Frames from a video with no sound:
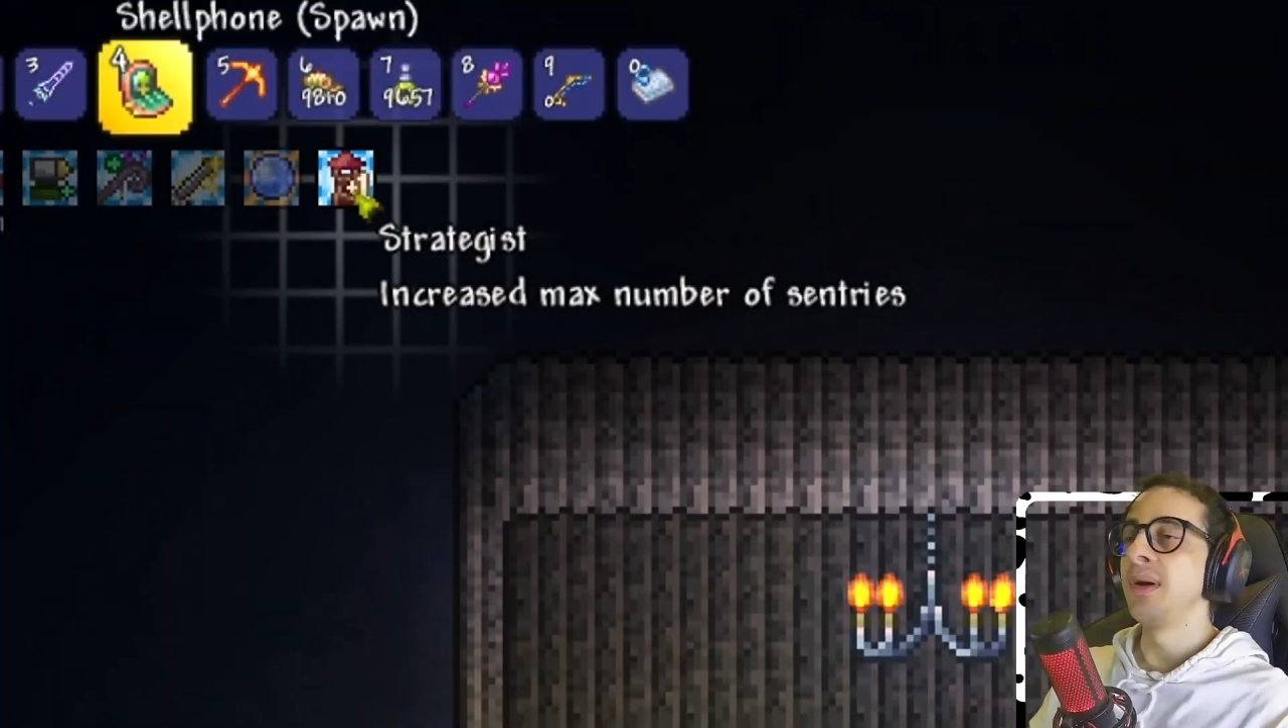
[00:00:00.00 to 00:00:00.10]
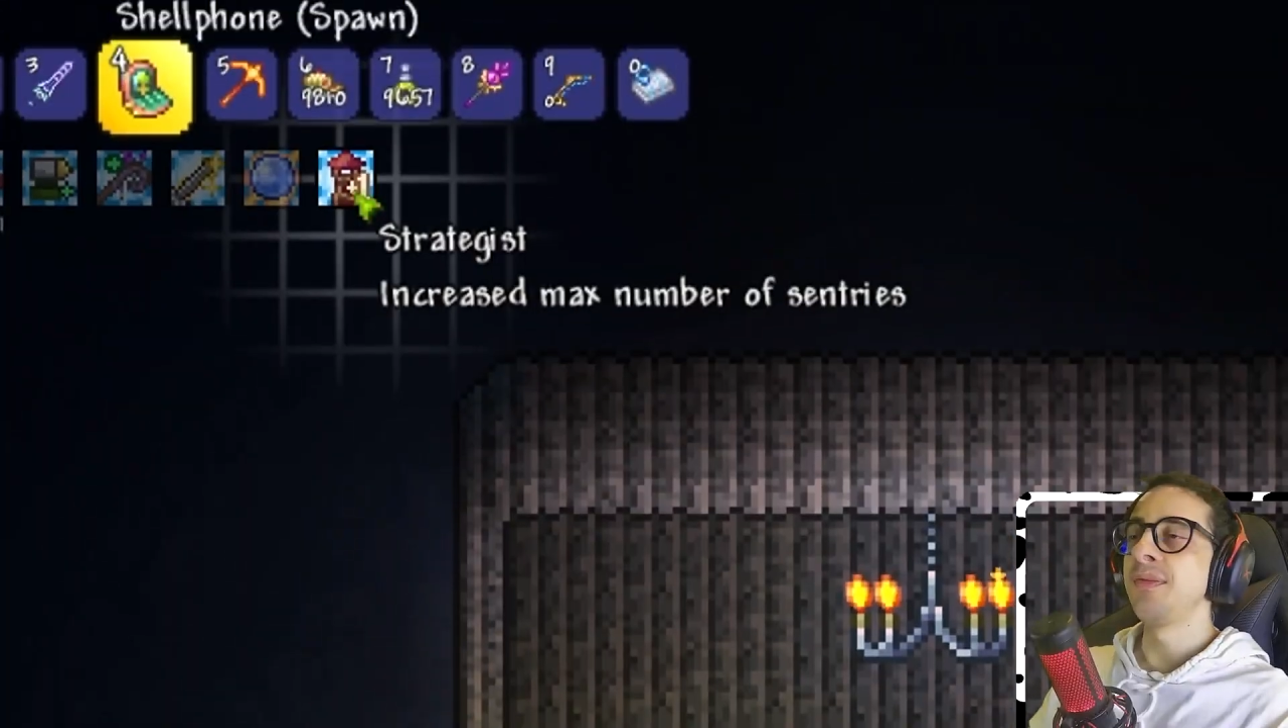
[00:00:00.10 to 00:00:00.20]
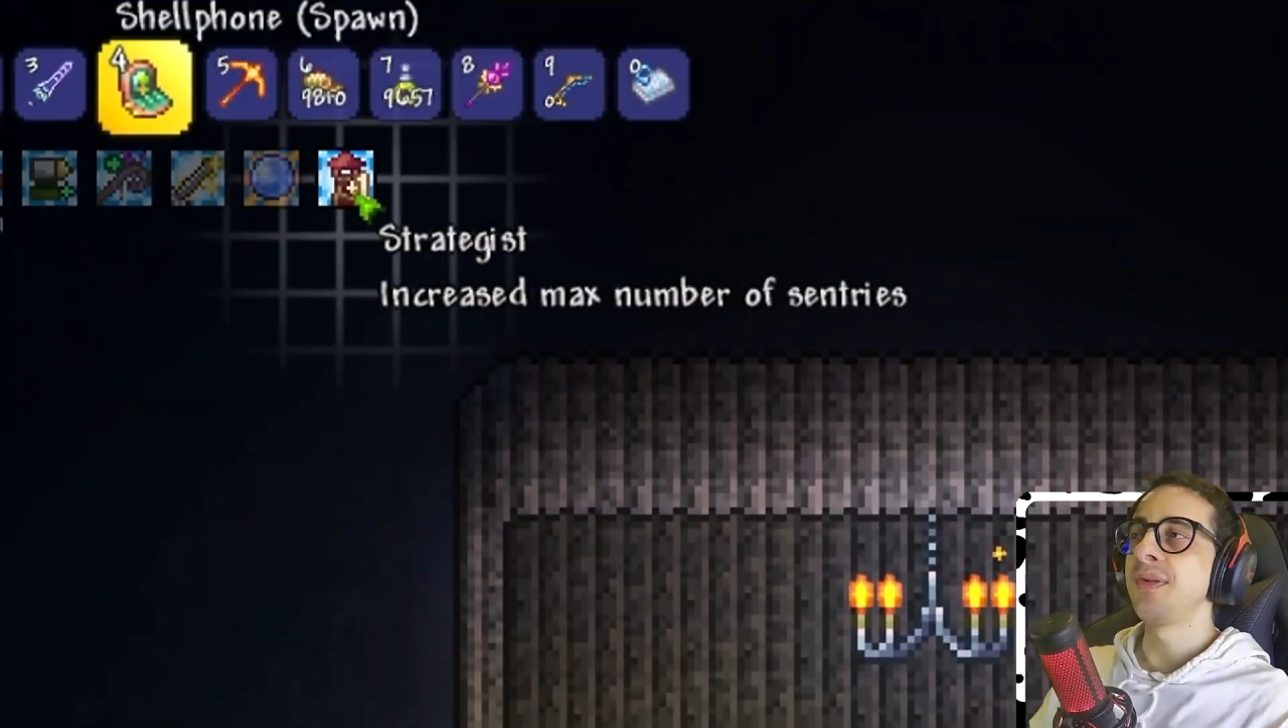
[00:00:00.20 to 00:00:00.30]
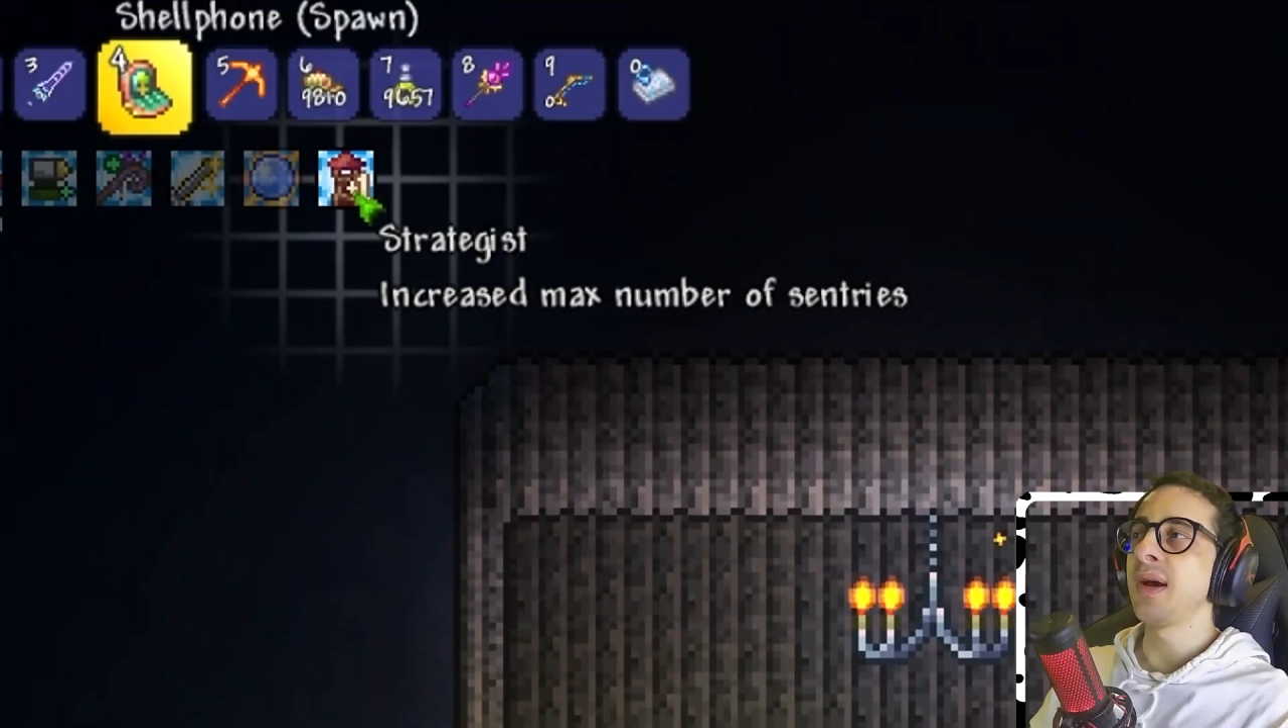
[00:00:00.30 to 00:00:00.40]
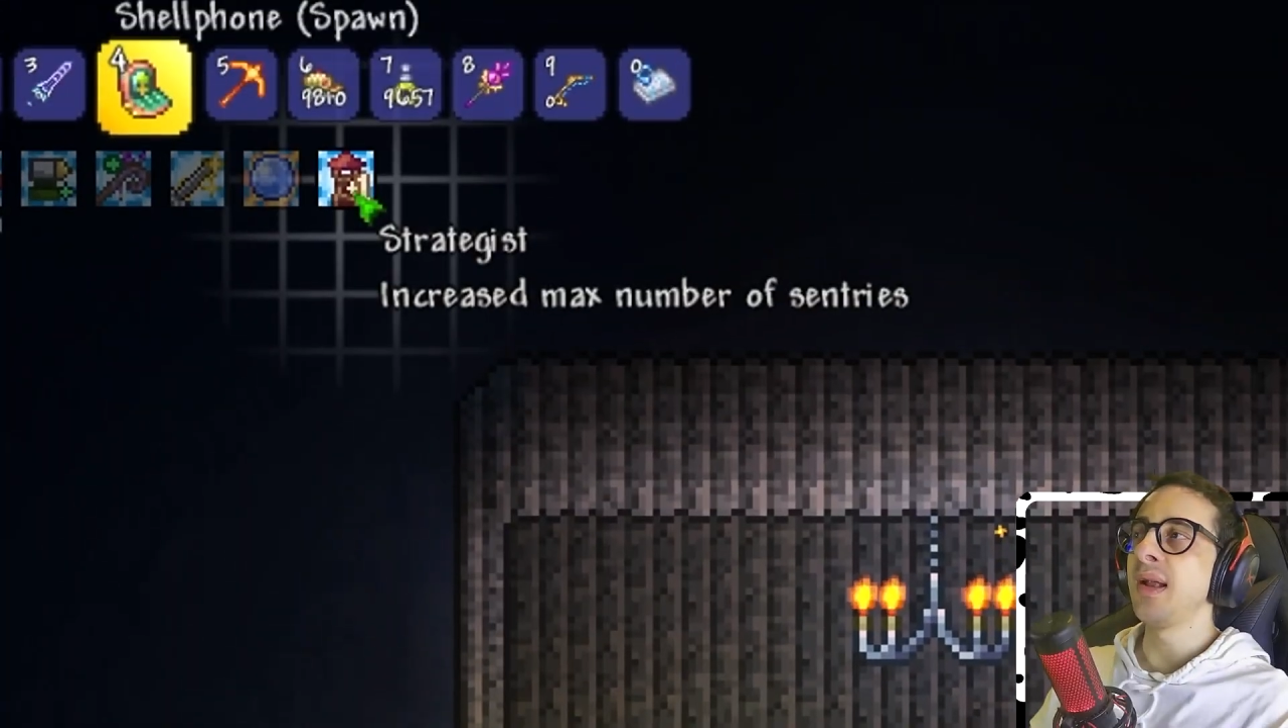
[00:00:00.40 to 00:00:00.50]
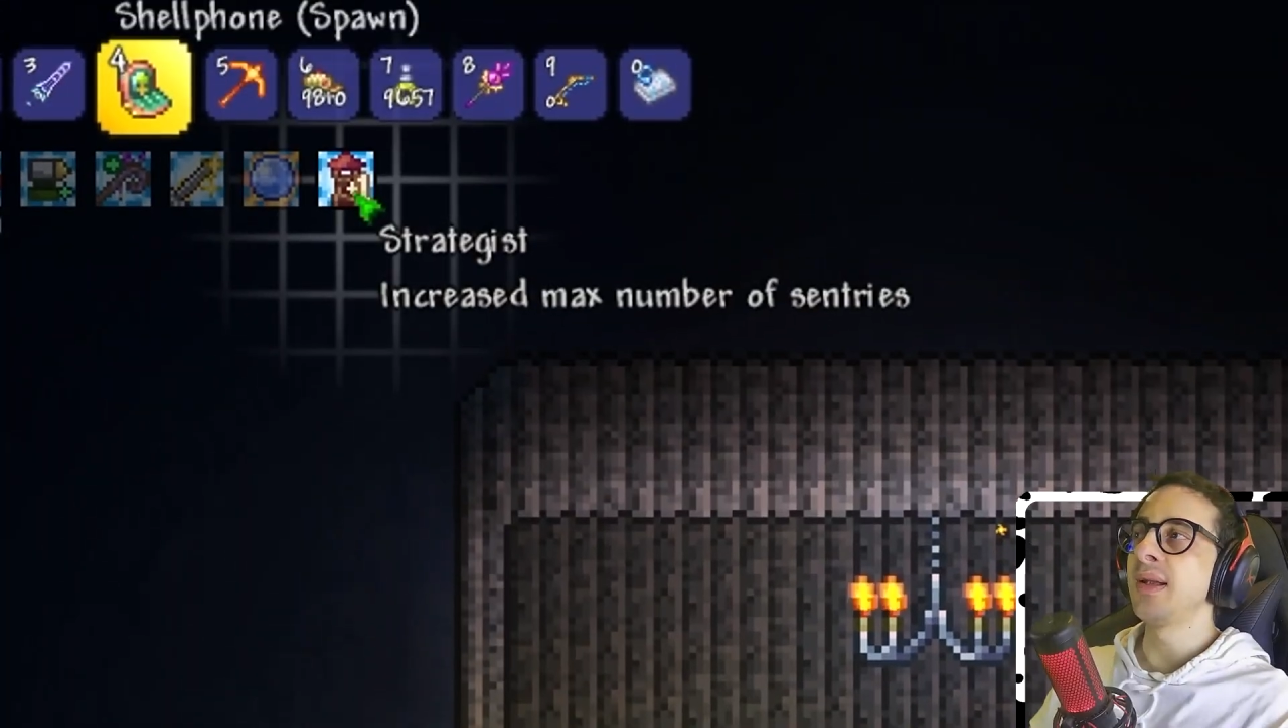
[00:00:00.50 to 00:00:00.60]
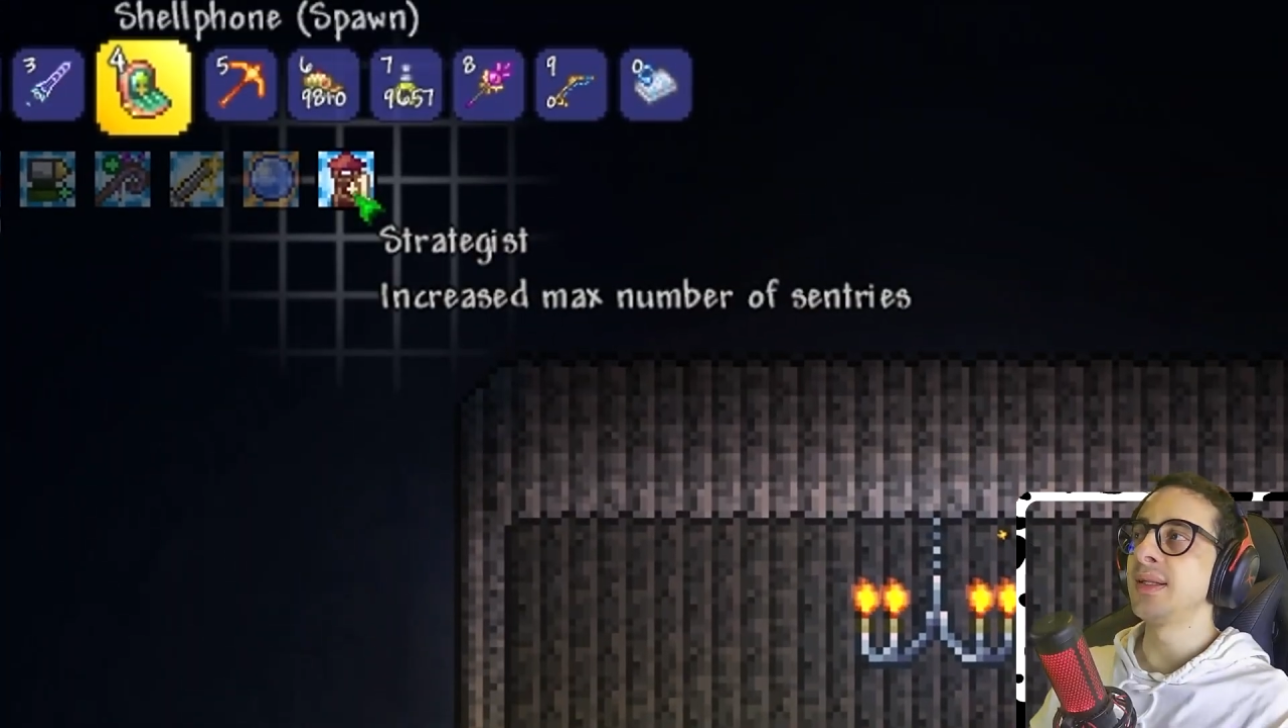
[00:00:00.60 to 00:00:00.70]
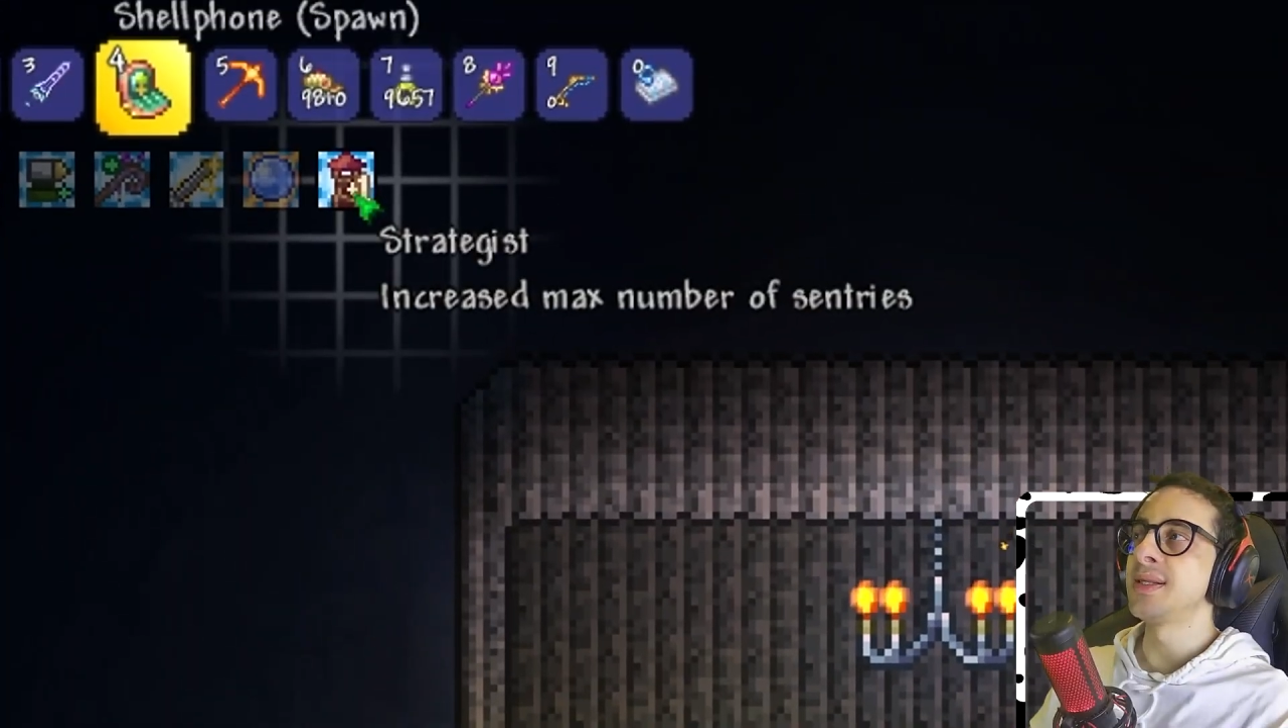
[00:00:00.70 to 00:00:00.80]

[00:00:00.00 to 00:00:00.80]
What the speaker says: buff called